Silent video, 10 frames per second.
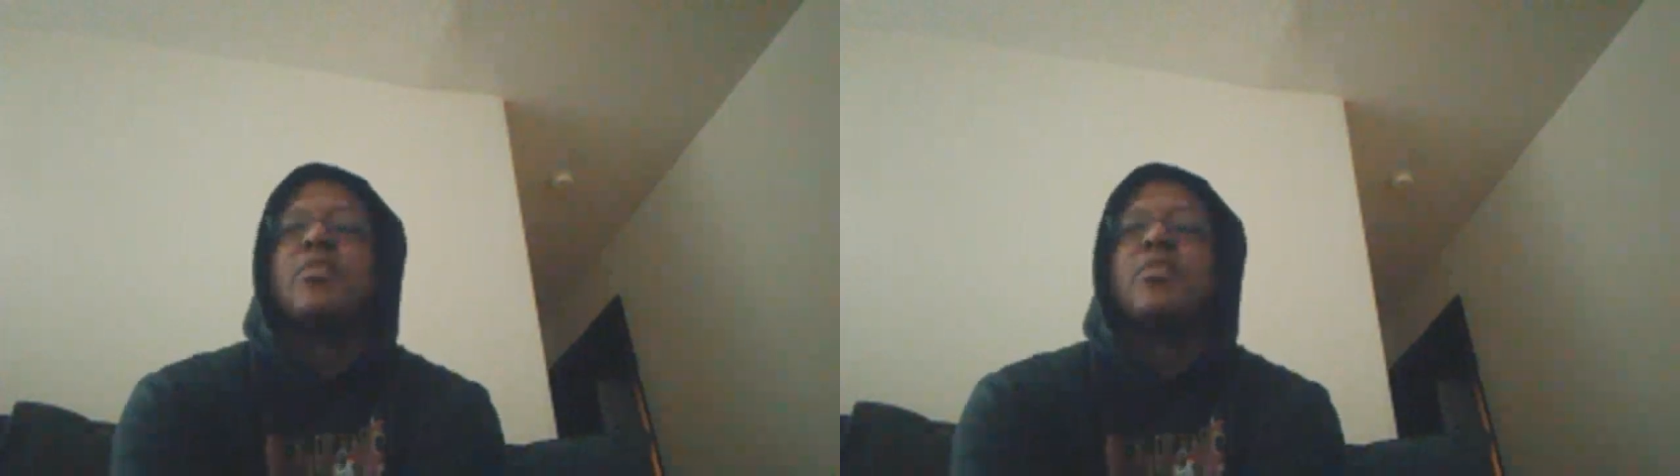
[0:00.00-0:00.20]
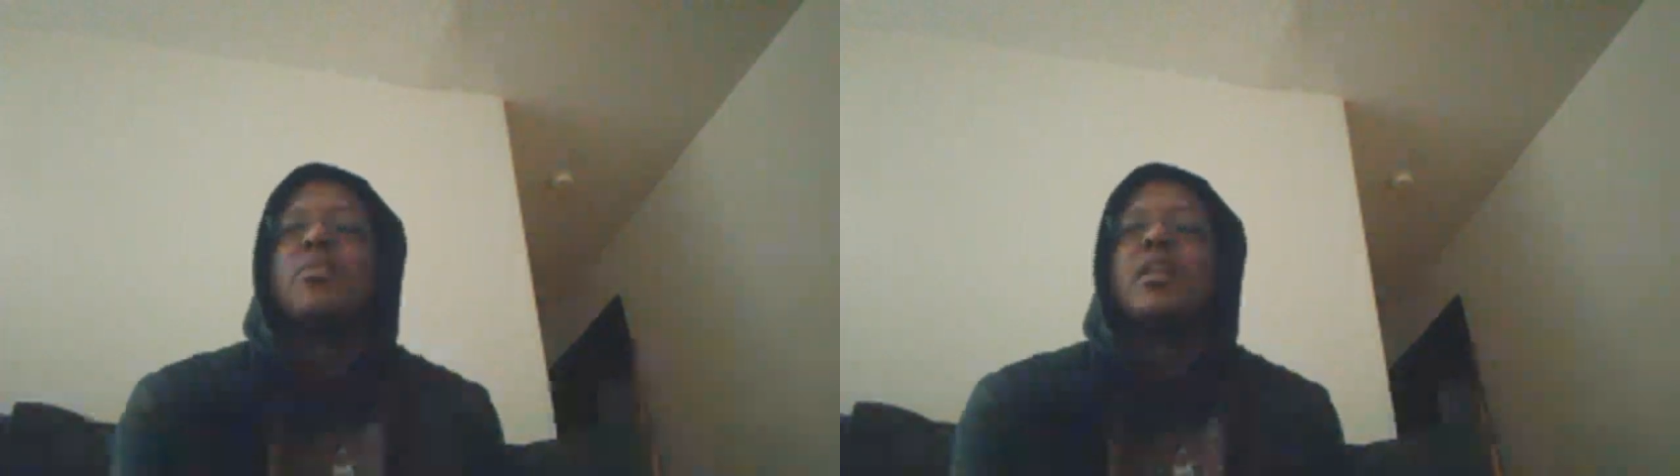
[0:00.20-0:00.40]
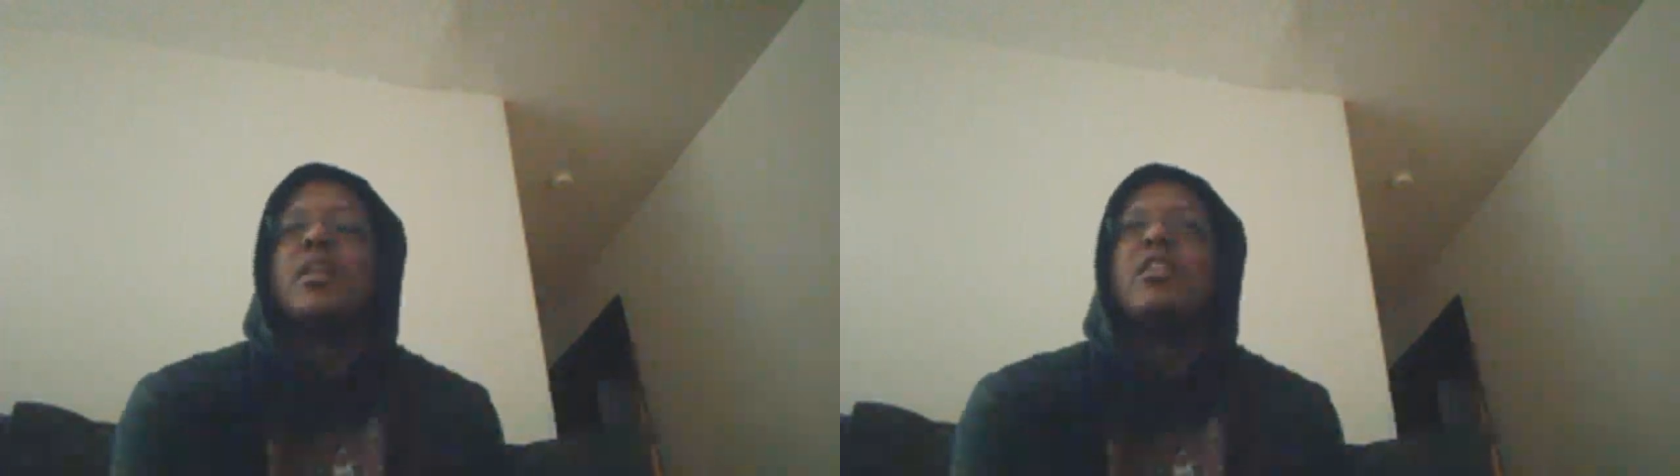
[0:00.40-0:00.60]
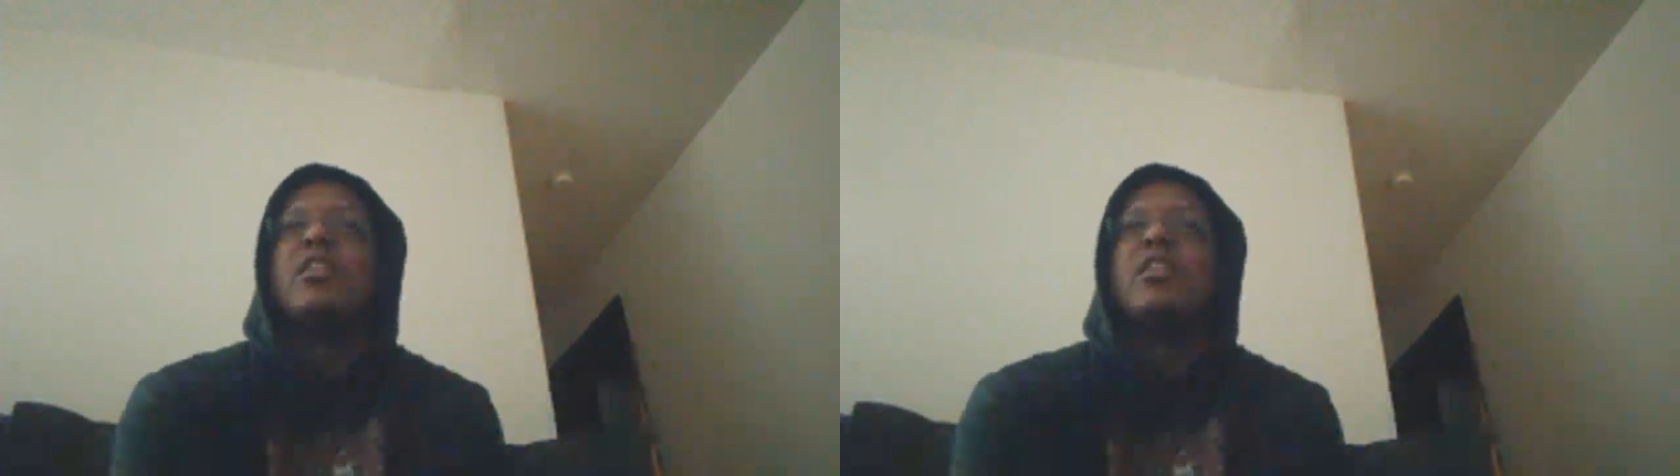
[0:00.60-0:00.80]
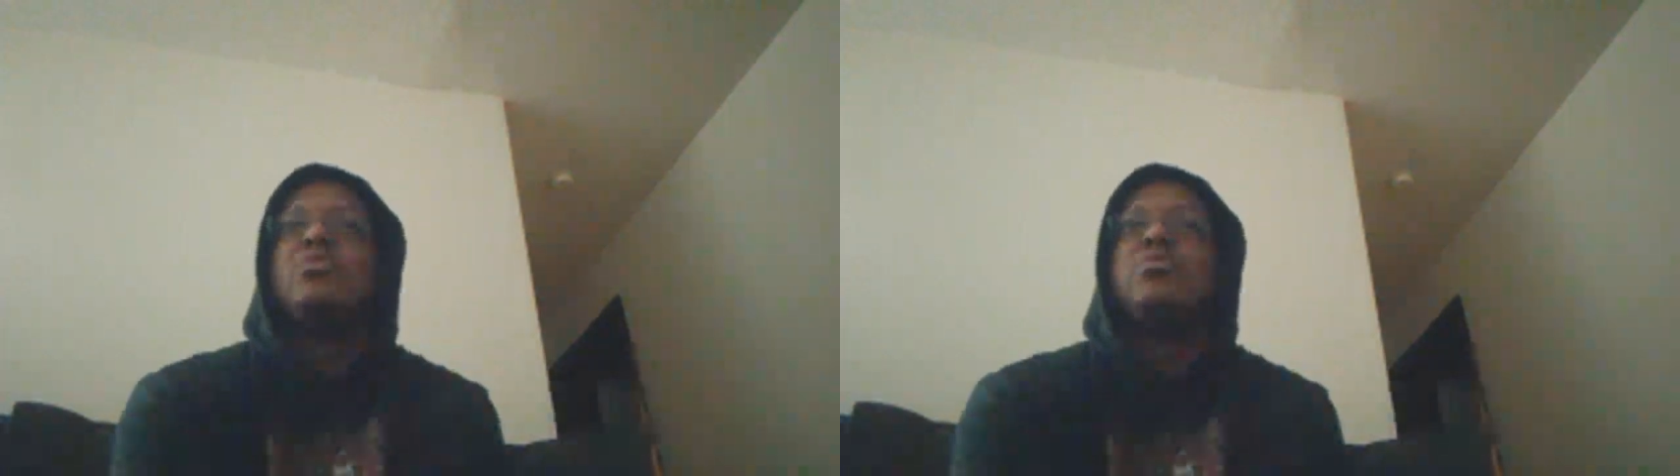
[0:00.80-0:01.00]
like
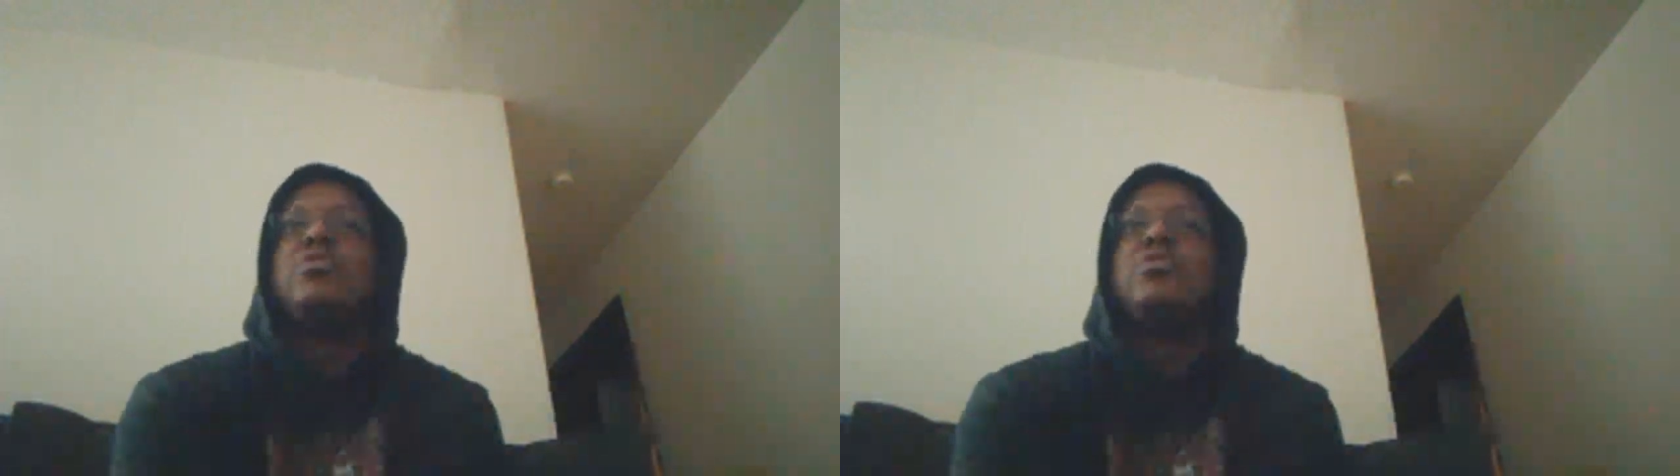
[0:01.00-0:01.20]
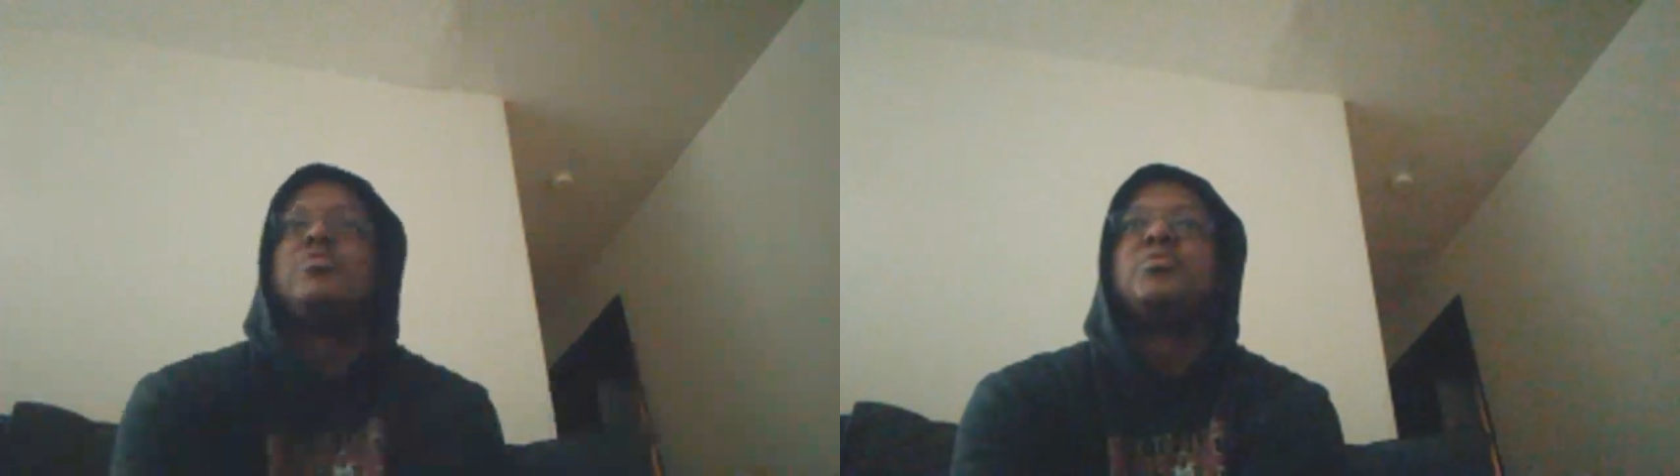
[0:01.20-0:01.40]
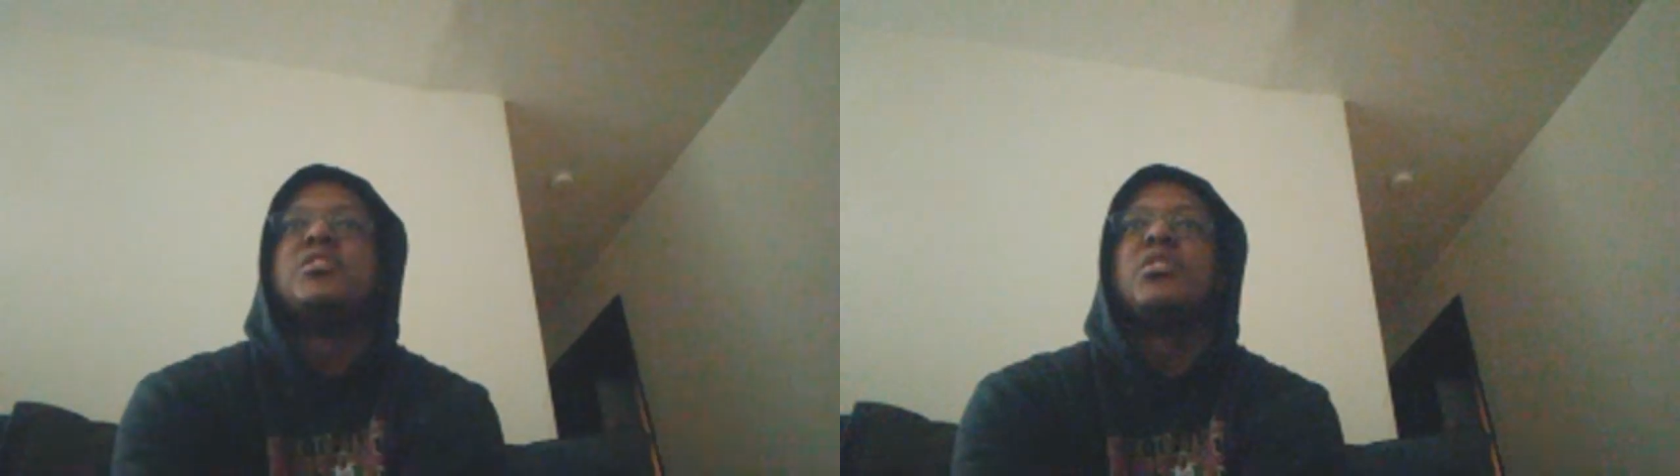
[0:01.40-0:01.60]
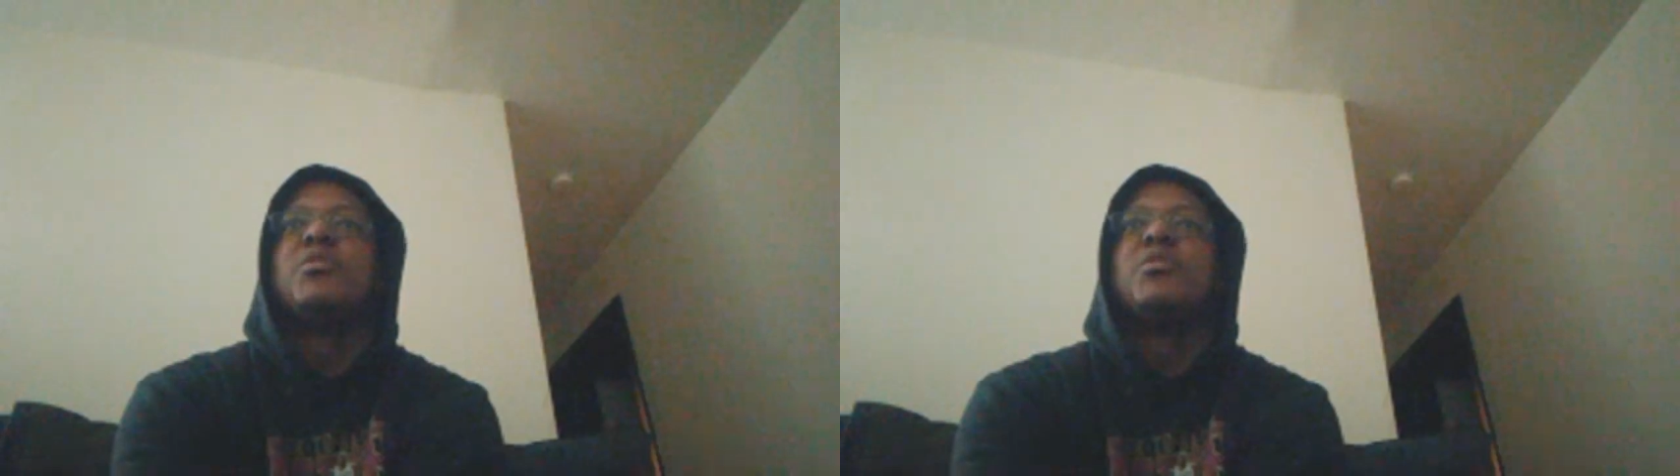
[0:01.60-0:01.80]
YouTubes and social media.